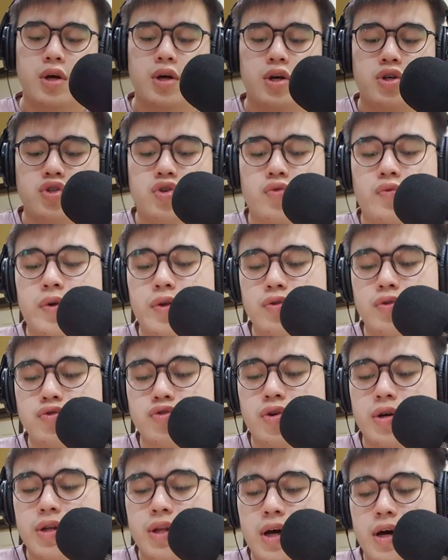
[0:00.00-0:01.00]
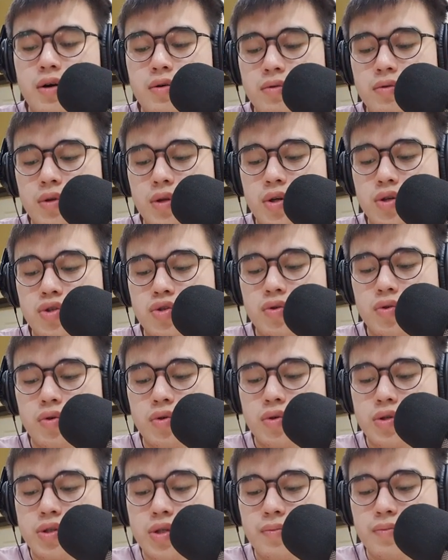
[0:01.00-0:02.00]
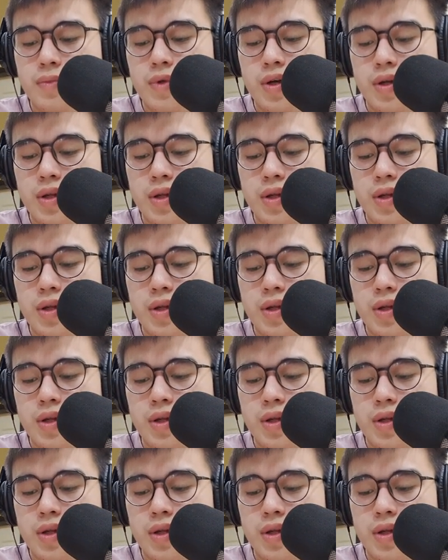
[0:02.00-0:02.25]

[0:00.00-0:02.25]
So when you draw it out, it should look something